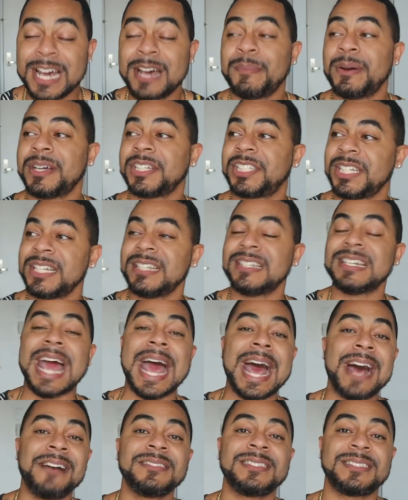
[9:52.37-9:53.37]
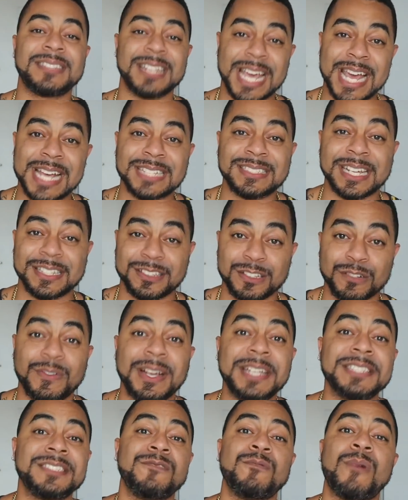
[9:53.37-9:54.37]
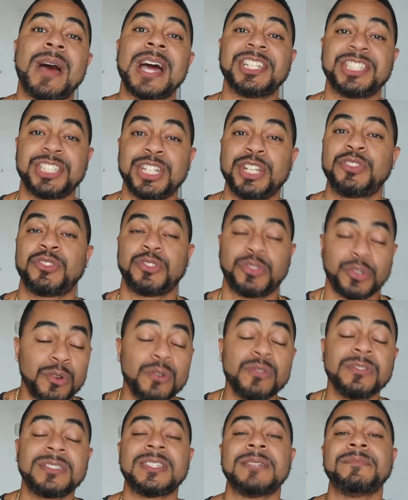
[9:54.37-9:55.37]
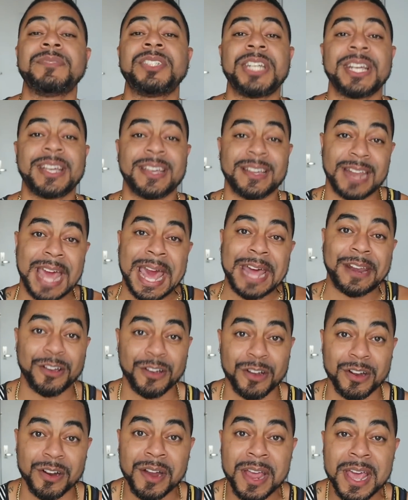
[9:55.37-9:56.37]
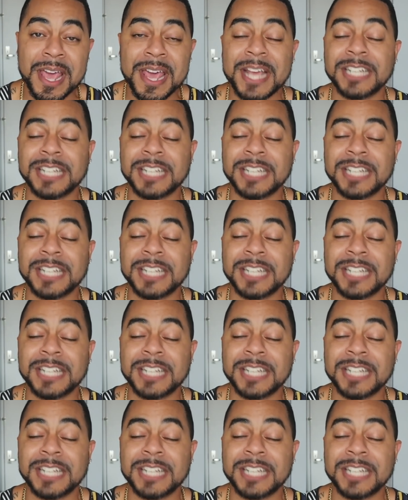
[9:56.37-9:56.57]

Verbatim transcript: But she now says that the reason why she threw some chicken at her